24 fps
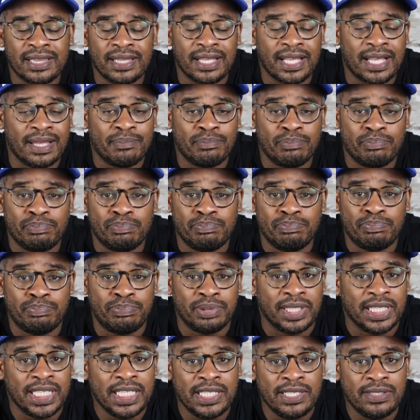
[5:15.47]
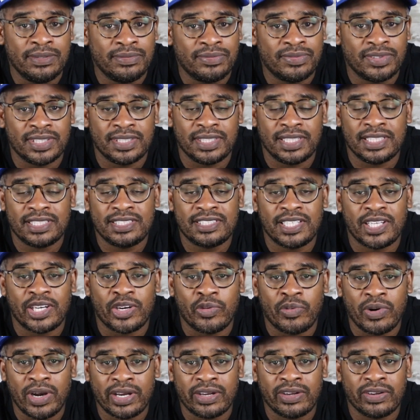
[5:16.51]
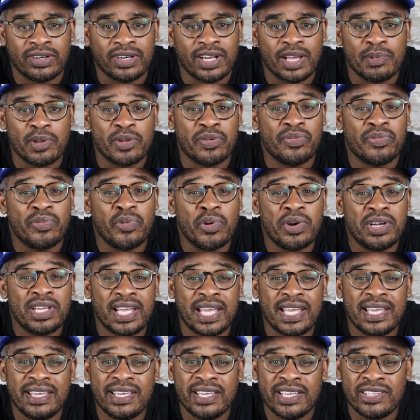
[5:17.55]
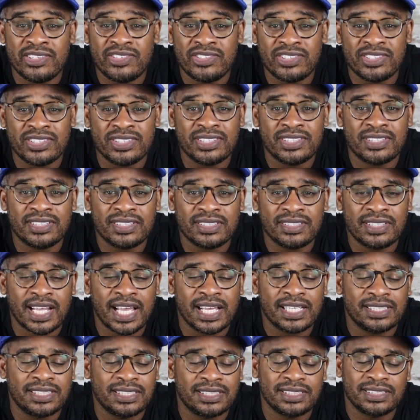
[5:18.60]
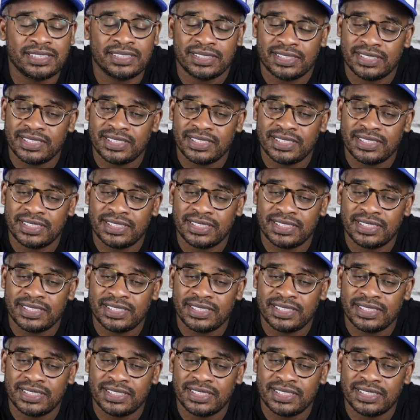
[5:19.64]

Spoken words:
I believe it set a record. I mean, 48 inches, that's